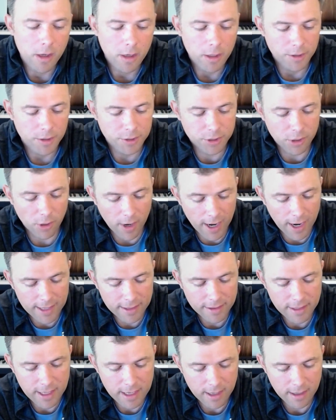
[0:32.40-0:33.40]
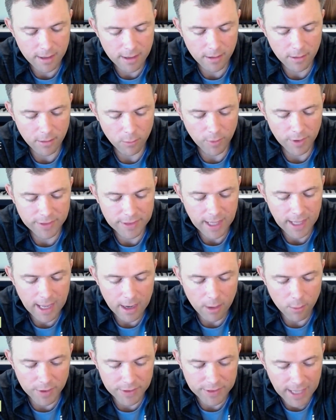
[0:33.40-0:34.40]
So I think
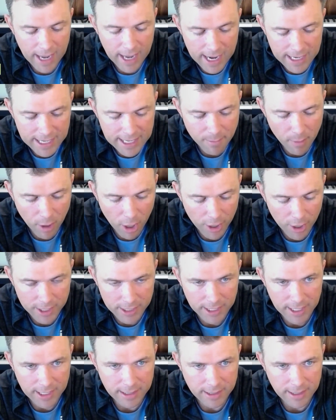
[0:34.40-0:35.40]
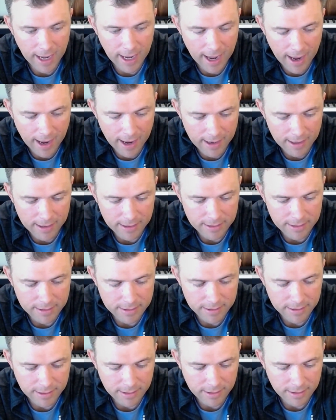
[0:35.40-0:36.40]
with any marketing
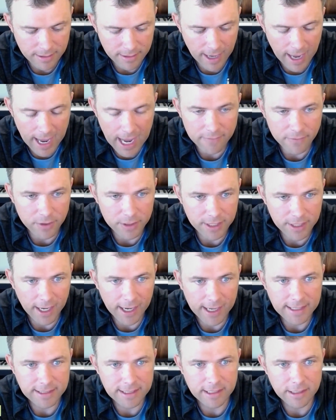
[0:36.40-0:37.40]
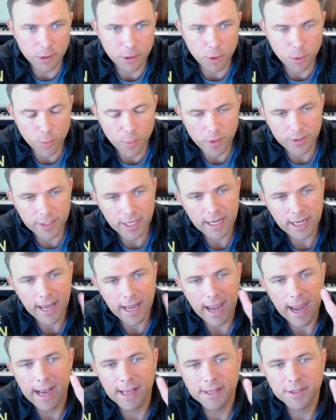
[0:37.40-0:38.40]
and advertising, you really need to
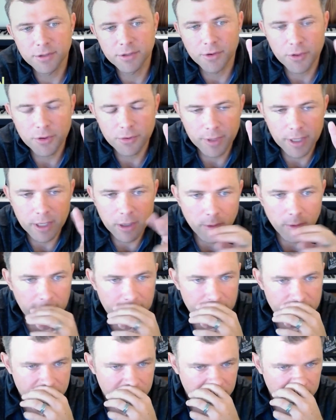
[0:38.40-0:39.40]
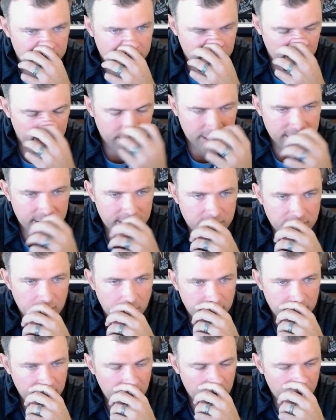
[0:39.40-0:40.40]
answer 3 questions. And this is
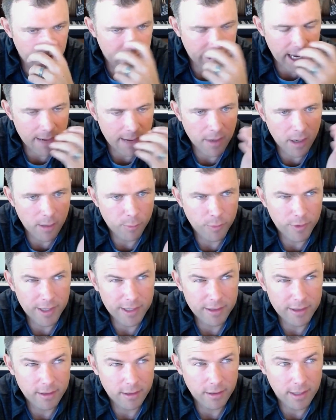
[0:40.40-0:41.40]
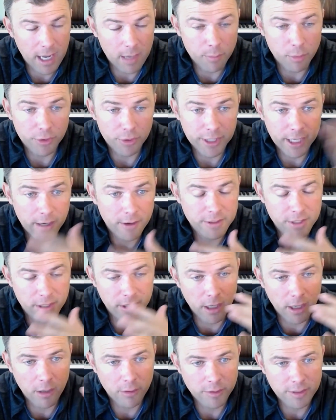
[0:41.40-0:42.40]
something that we came up with a couple of years
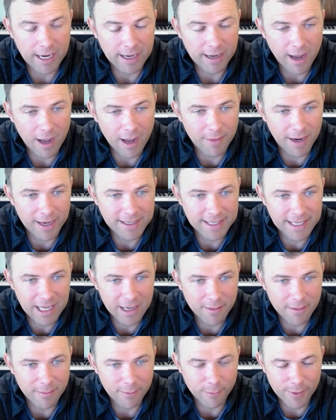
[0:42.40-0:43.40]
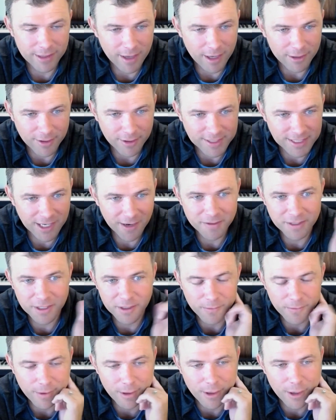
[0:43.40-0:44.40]
ago. Is I got my team, we locked ourselves
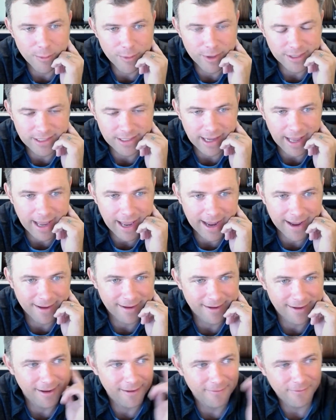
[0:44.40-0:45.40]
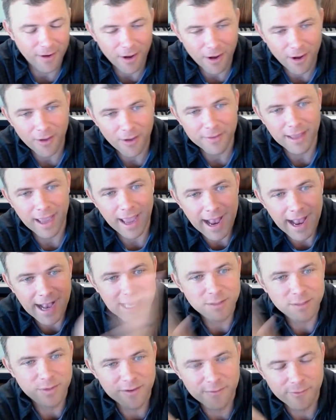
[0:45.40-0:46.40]
in a room and said, hey, of all the
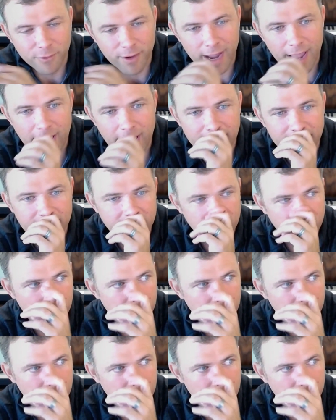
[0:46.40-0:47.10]
ads we've ran,